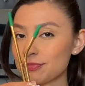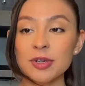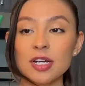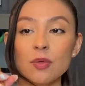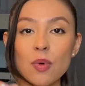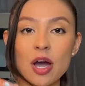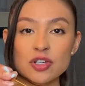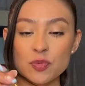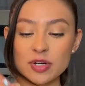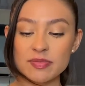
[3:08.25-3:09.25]
I'm gonna wash
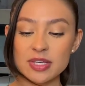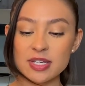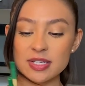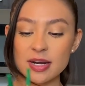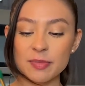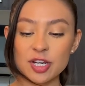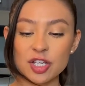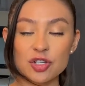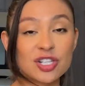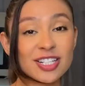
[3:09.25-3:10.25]
one of these and I'm gonna
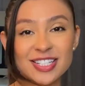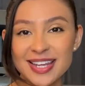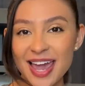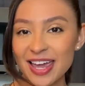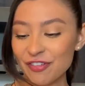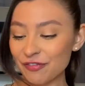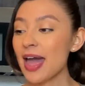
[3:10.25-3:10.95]
use it today.